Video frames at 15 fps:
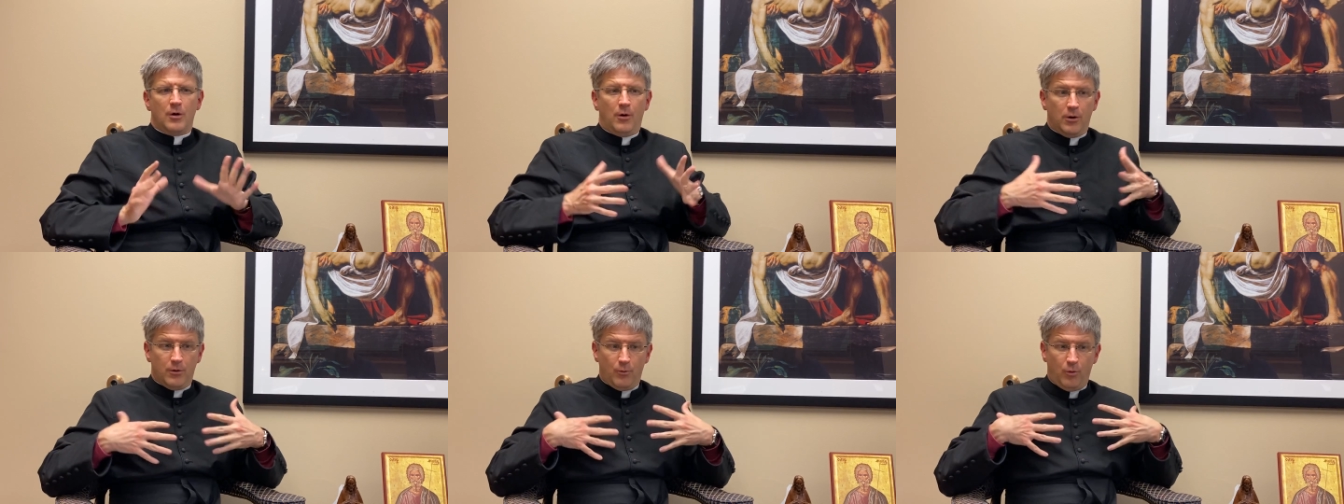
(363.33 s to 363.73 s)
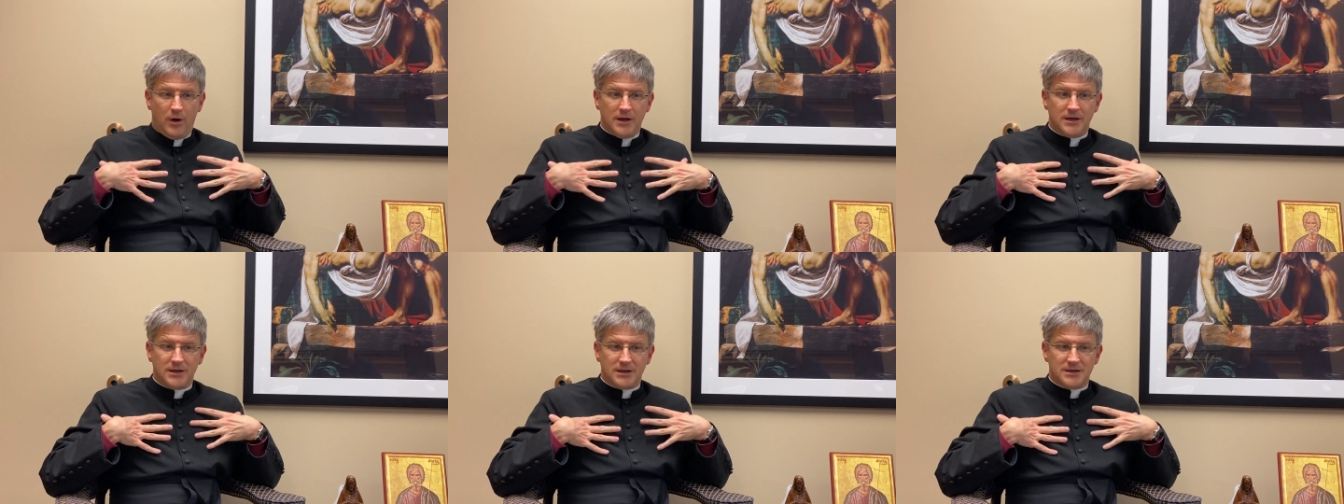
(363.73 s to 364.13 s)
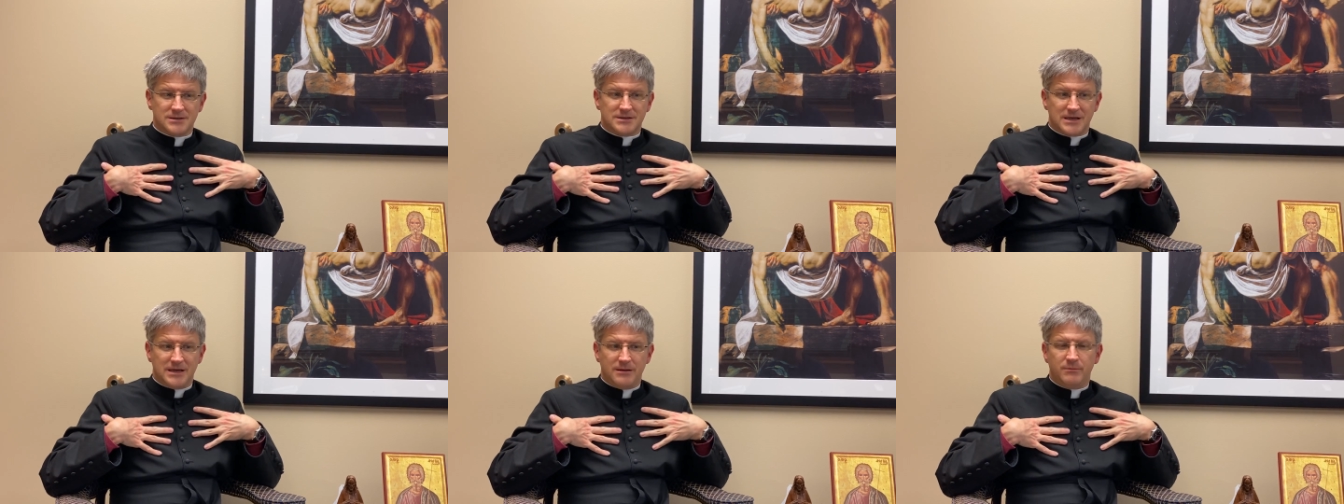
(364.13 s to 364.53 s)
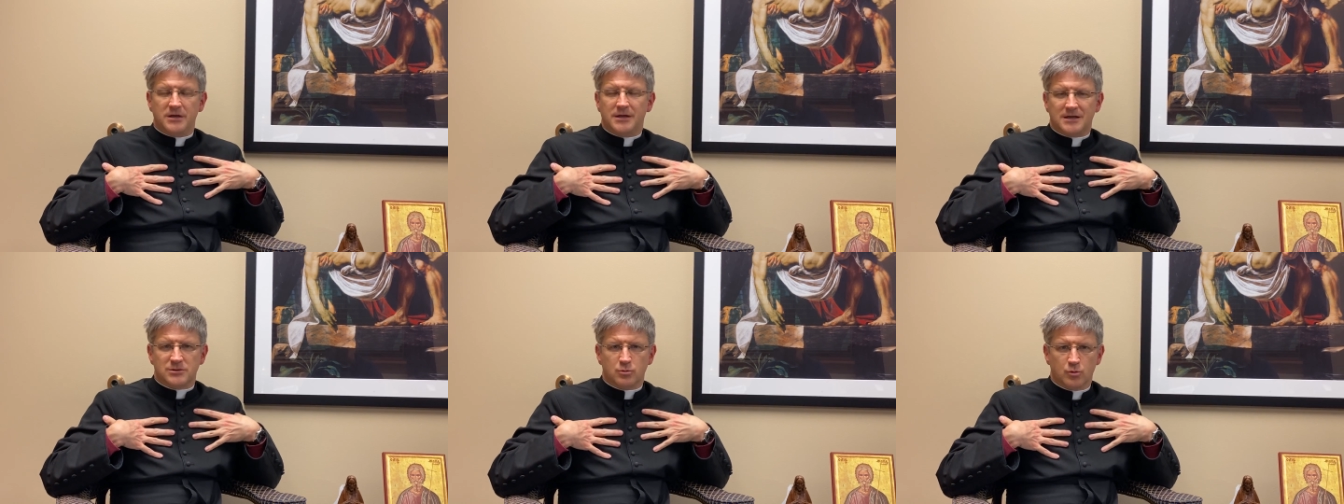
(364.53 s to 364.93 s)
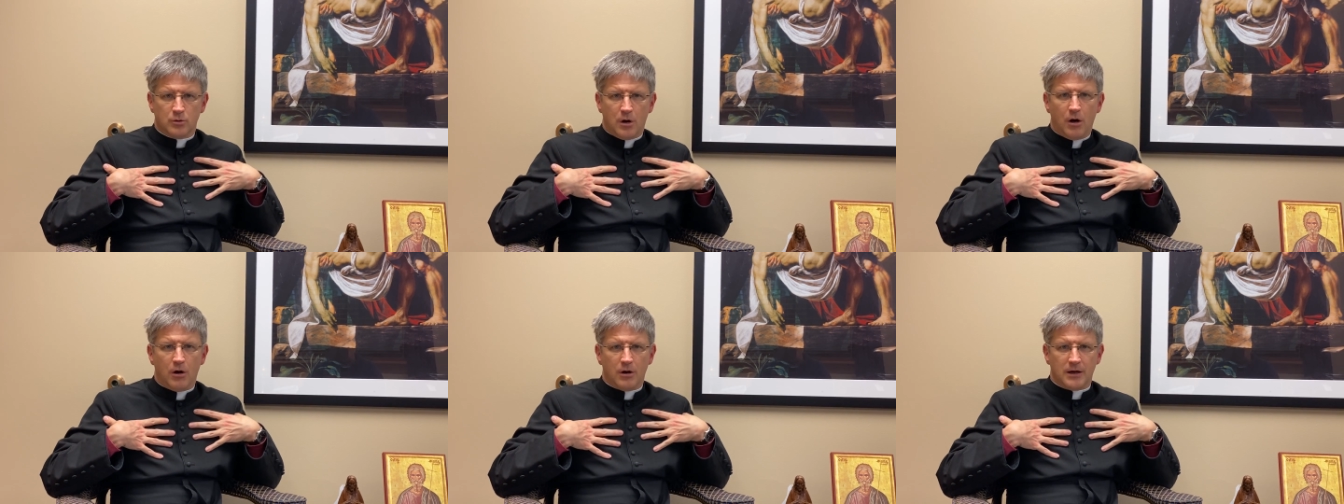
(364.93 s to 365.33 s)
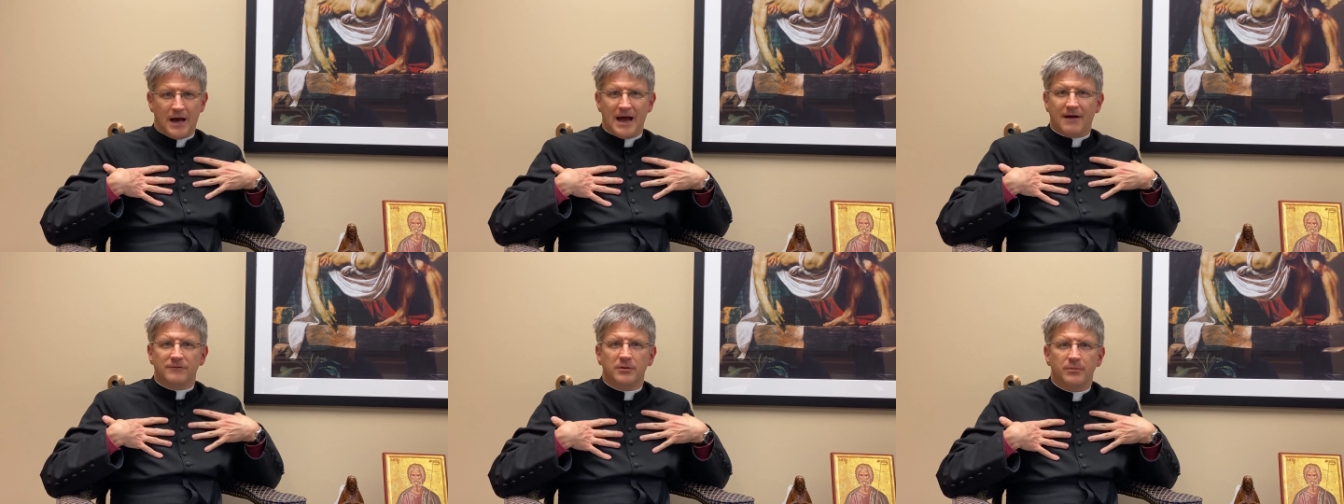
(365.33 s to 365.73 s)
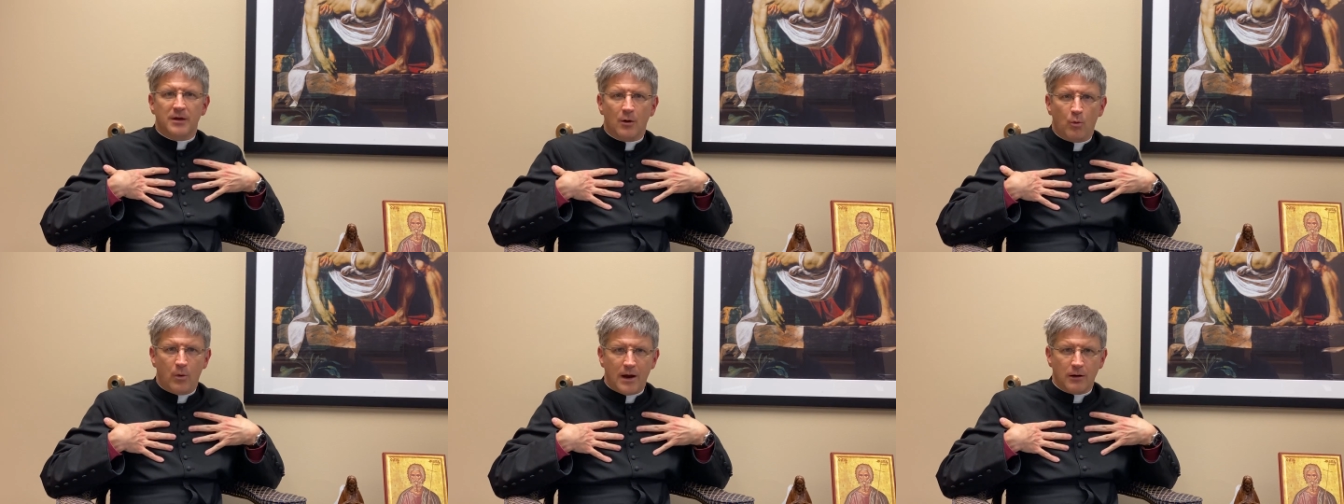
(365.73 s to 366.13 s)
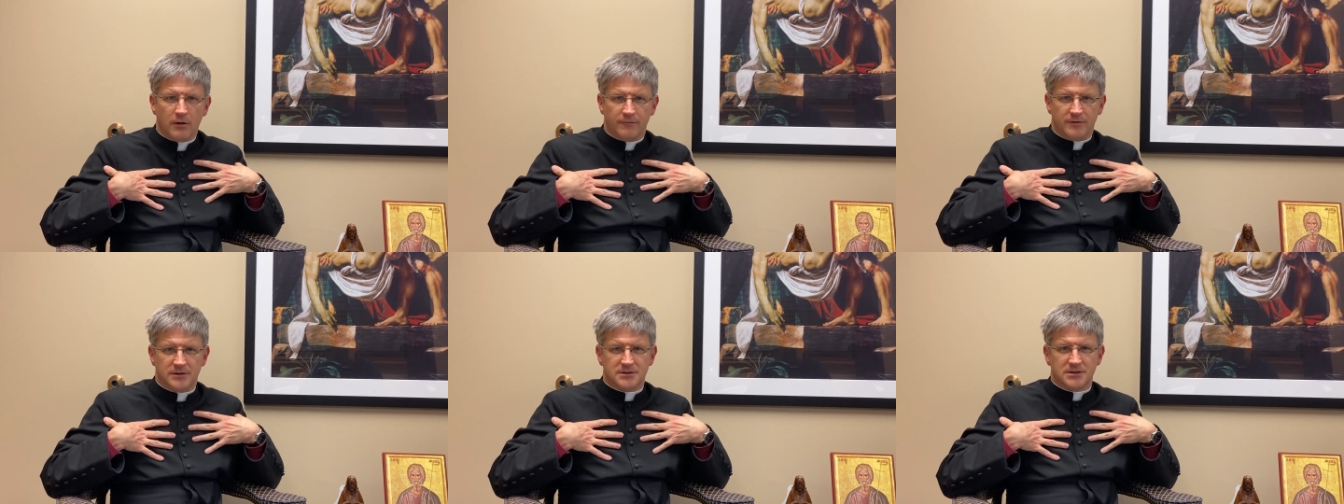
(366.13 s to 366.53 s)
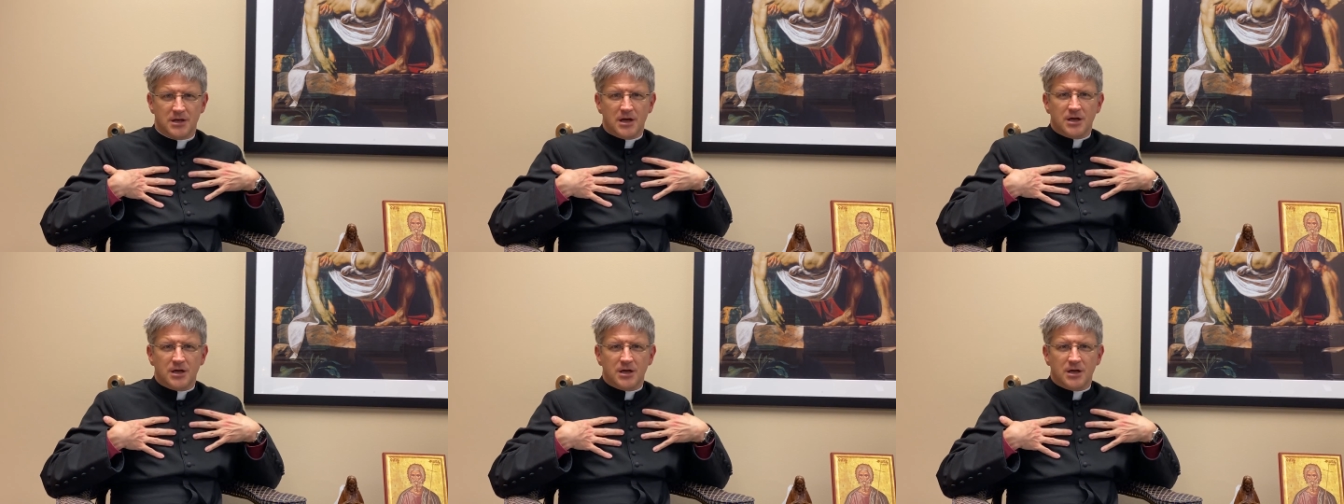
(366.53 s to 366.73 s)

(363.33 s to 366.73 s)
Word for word: or what it is in me that's wrong. I have to be aware of it.